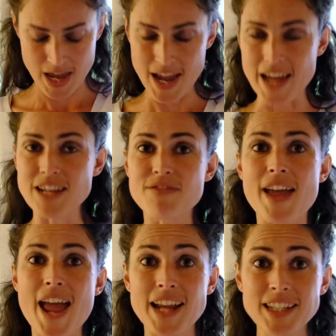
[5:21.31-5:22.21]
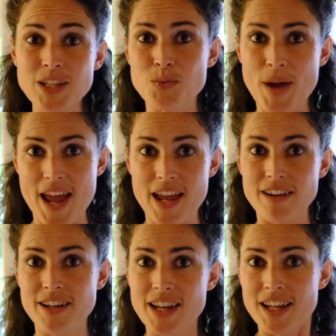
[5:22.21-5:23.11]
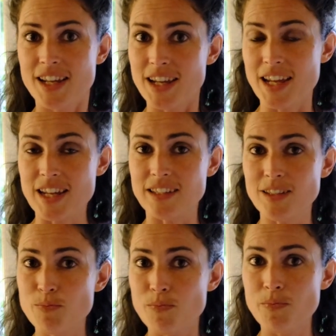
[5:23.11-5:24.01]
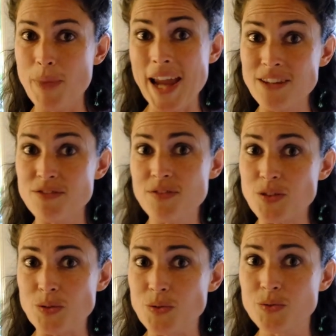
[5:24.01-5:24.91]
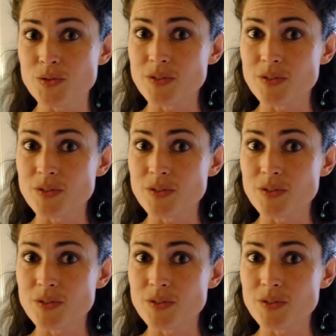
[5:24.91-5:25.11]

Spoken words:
And if anywhere is painful,